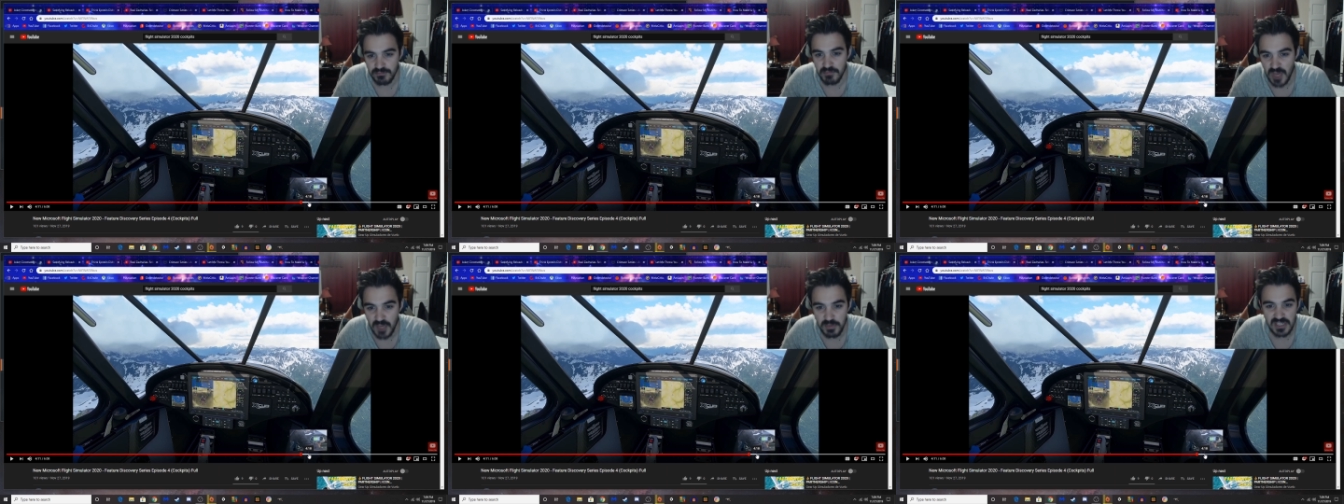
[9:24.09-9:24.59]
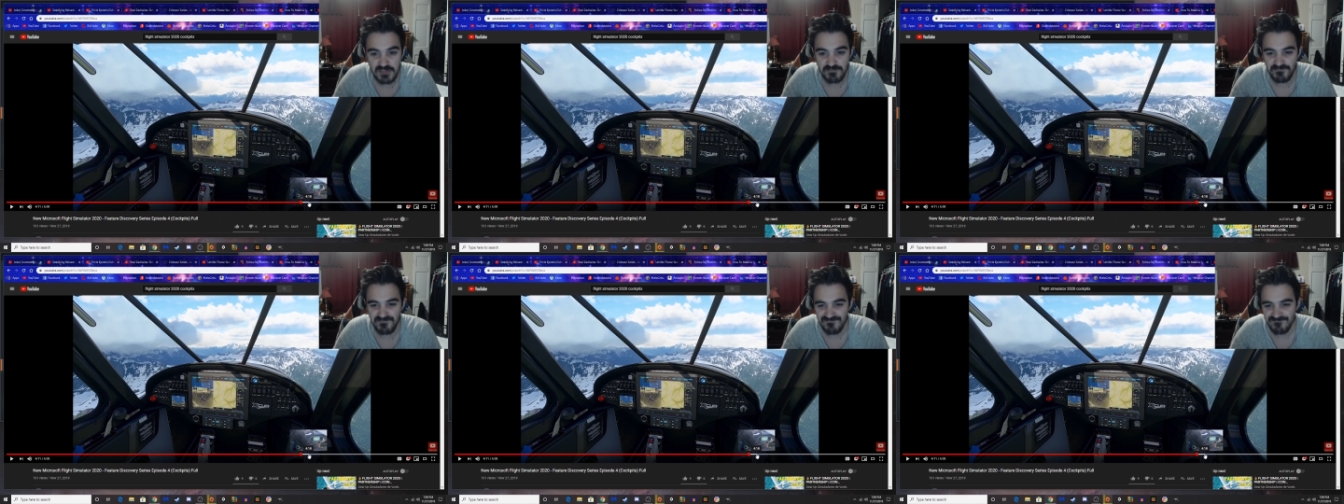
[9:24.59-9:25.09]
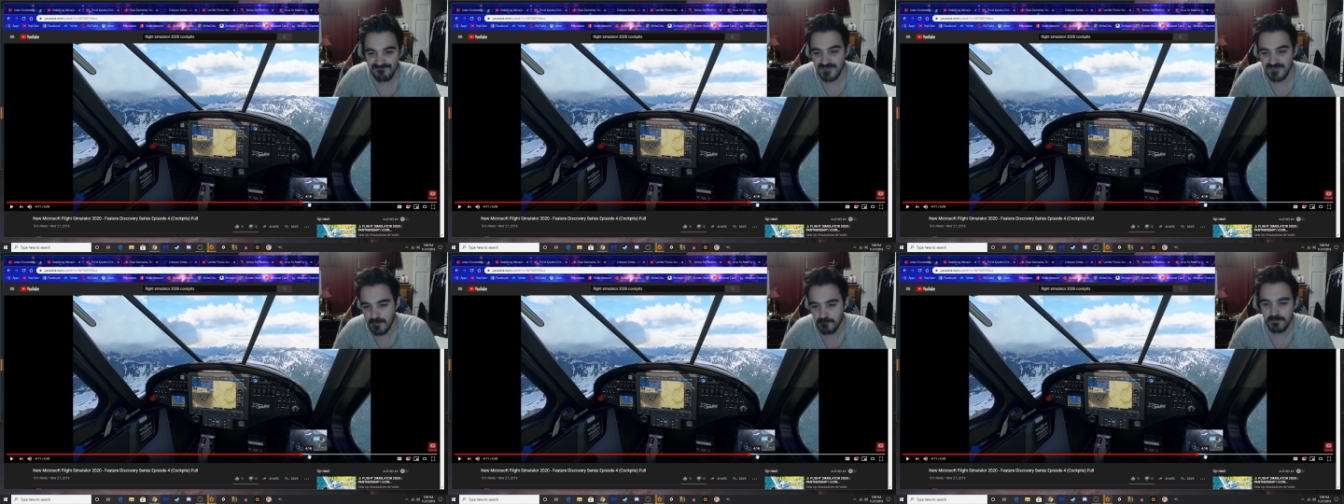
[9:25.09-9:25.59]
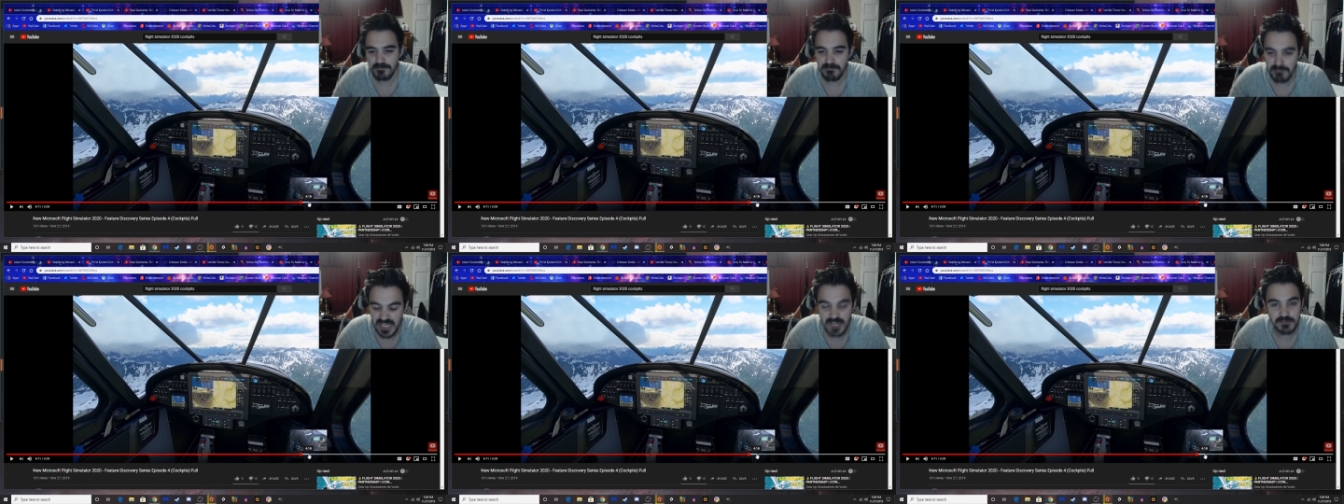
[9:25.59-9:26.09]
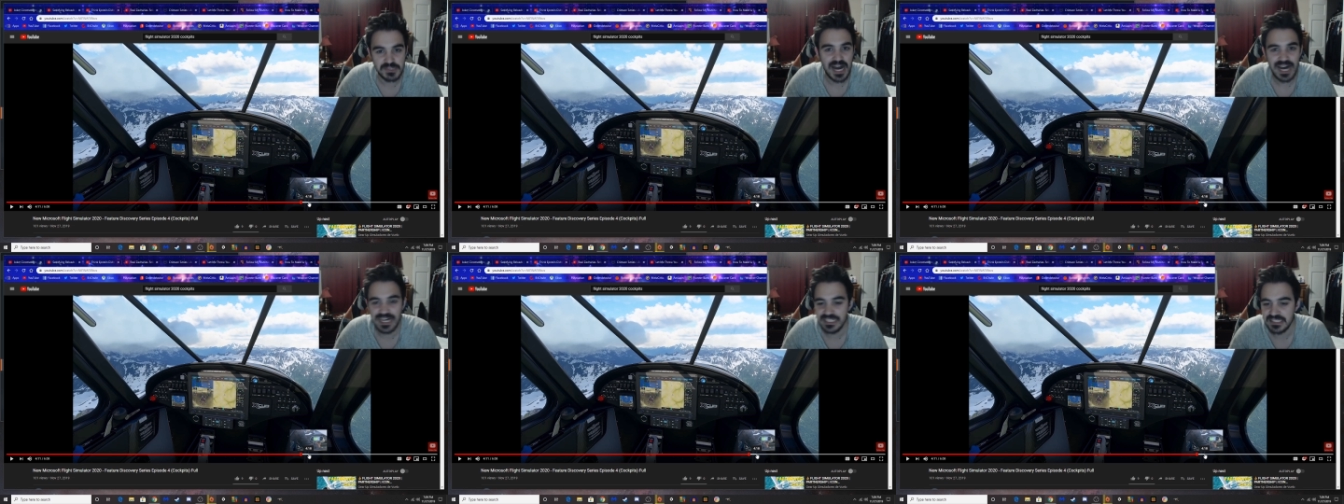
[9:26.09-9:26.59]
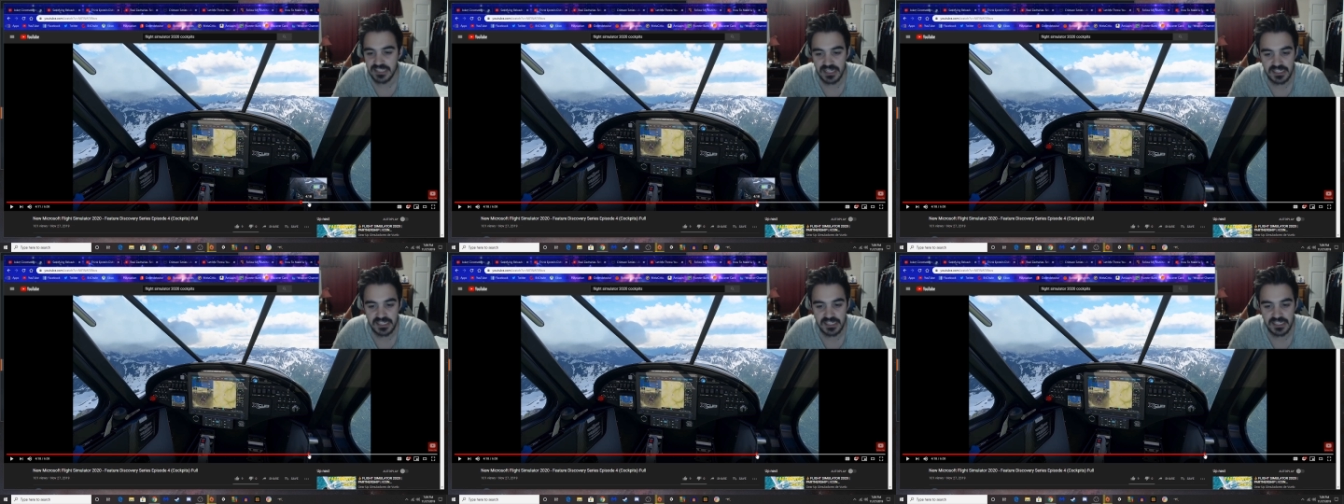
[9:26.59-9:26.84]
maybe medium to high settings,